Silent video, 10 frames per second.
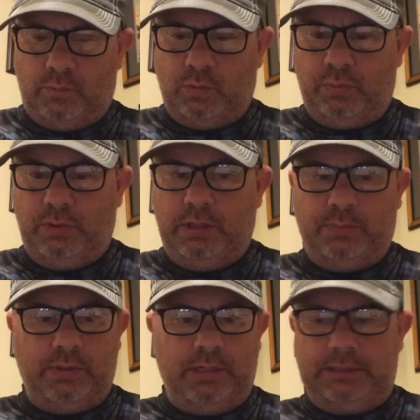You put it
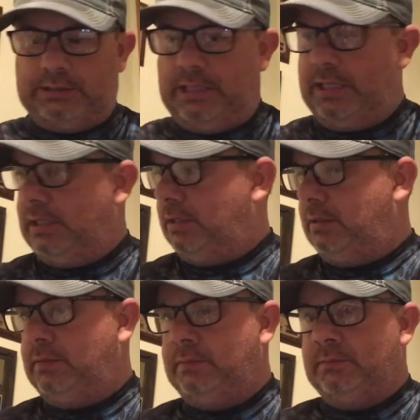up there like that,
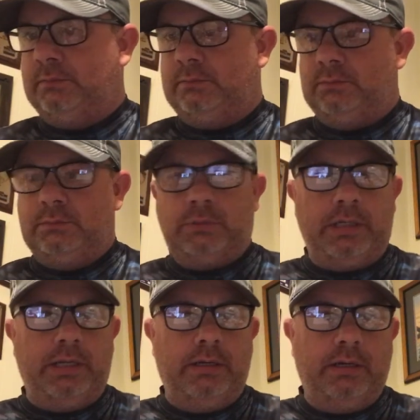
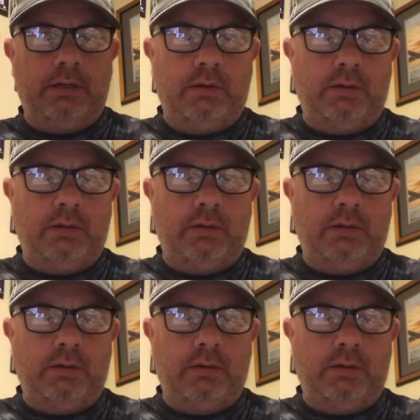and